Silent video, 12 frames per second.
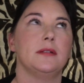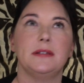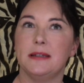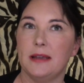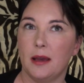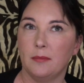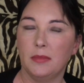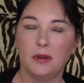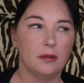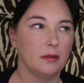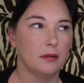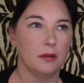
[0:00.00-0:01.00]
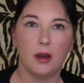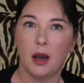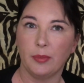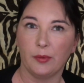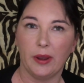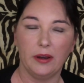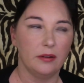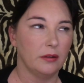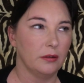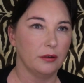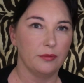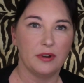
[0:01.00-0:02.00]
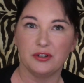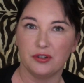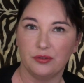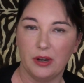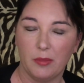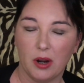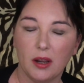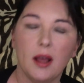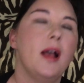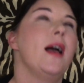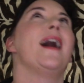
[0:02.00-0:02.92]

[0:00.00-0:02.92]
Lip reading: TM, copyright, registered trademark.